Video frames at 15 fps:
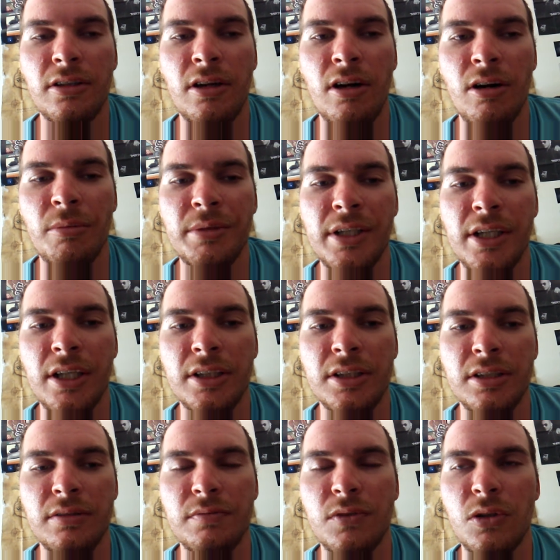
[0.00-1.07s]

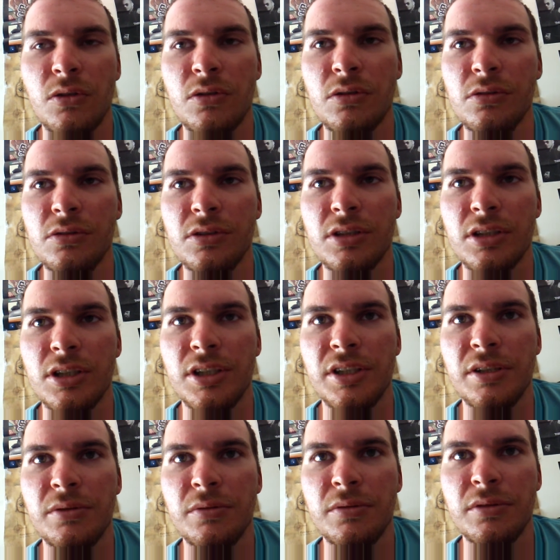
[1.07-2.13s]
harmonizing vocals in
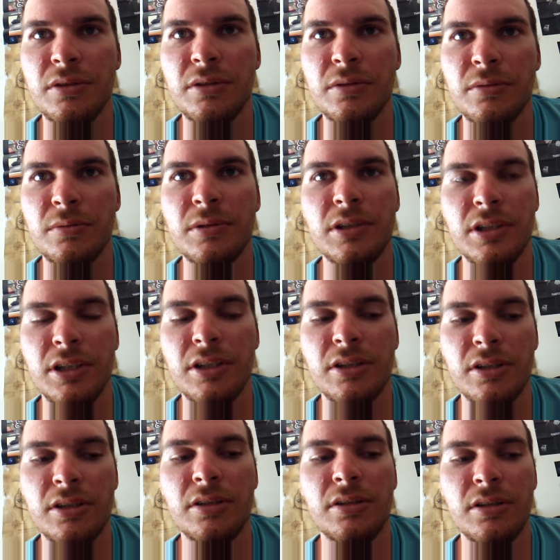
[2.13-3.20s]
it were really
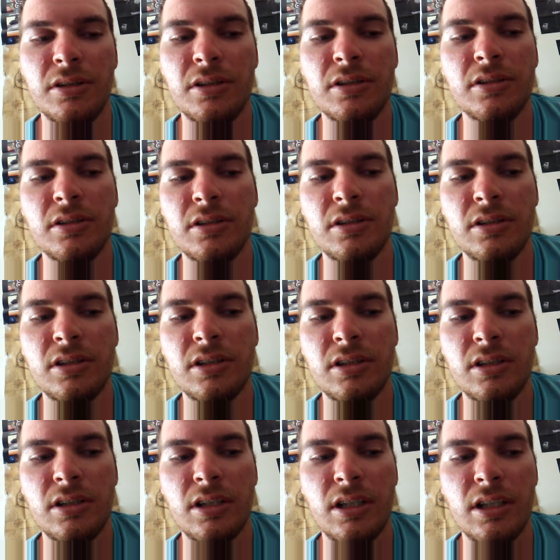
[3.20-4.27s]
good.
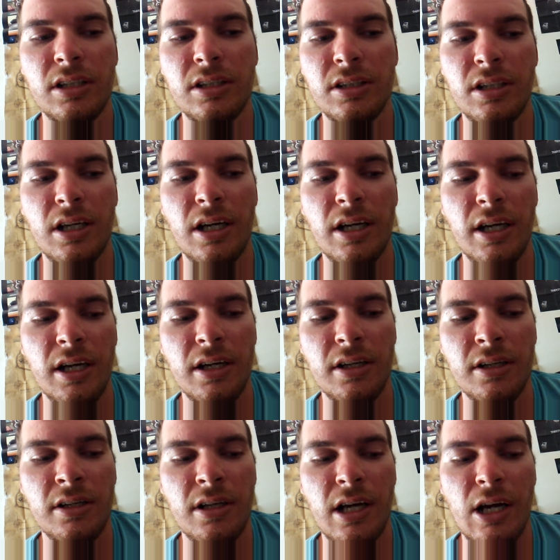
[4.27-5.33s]
I did not hate
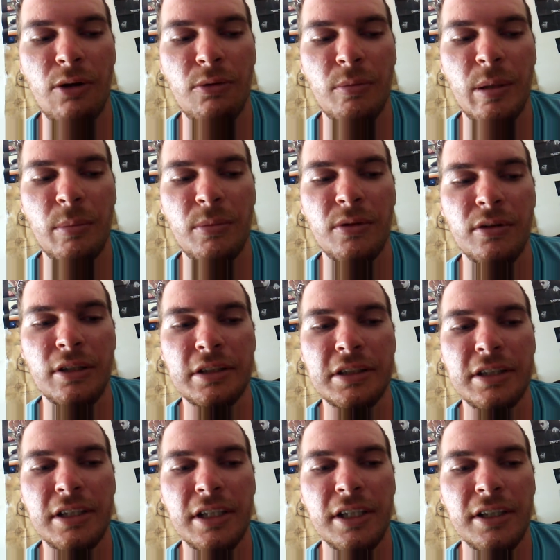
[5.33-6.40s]
it. I remember
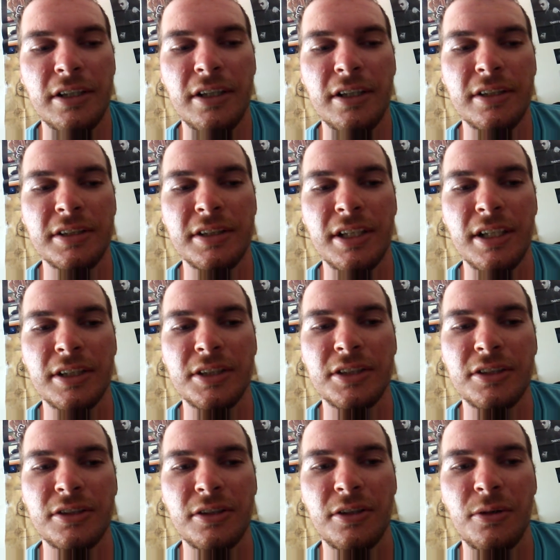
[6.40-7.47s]
listening to
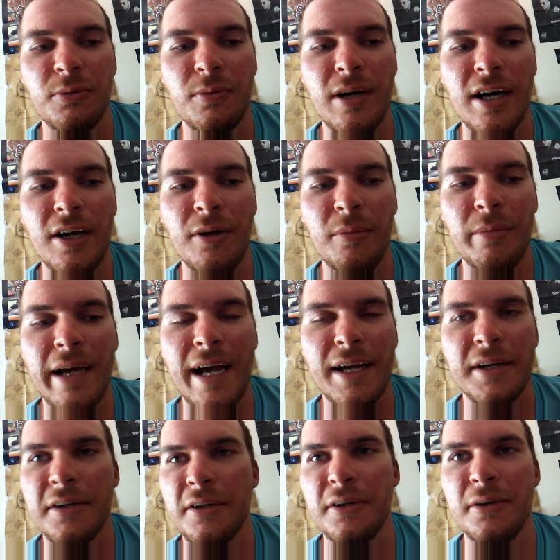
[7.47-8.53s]
Untouched a while
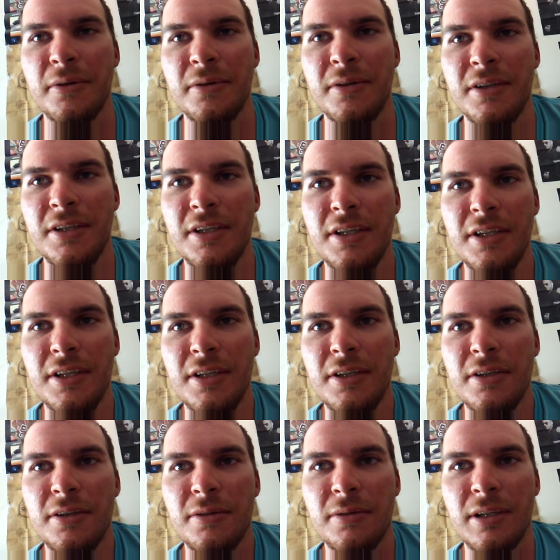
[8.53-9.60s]
back ago,
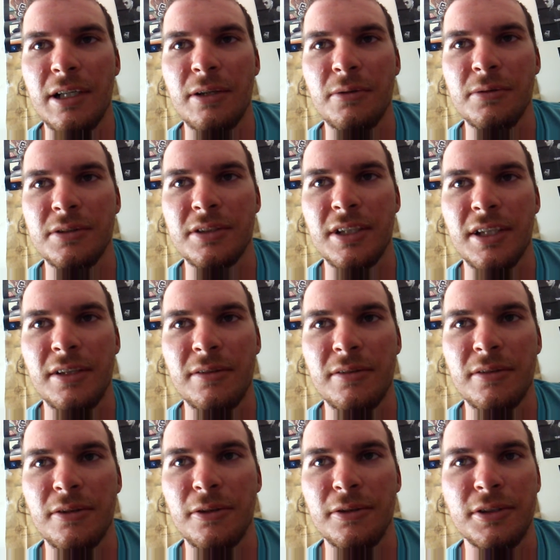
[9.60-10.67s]
when I was, like,
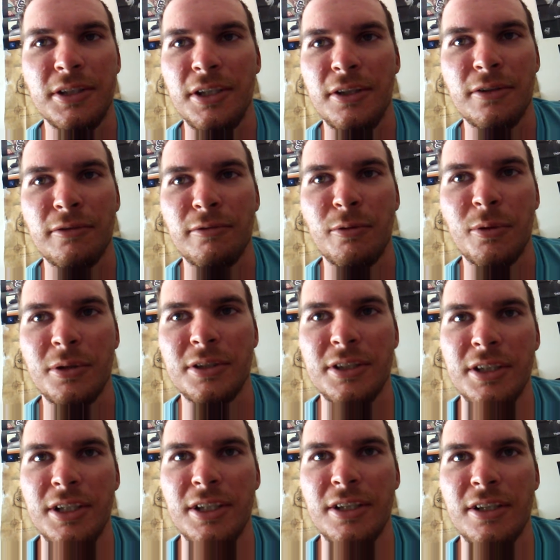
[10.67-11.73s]
13 or
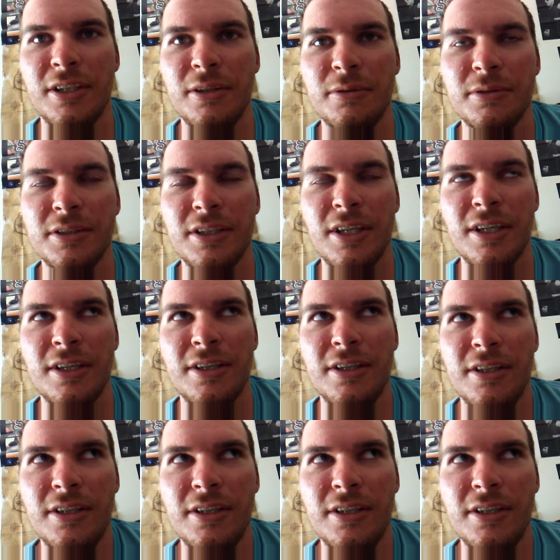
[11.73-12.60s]
14, and I was like,